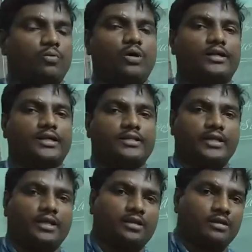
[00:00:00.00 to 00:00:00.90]
What are
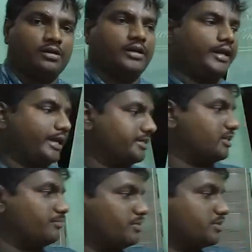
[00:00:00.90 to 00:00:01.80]
the
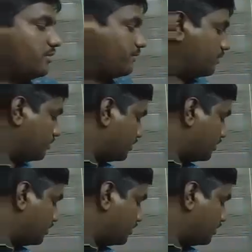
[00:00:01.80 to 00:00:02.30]
examples of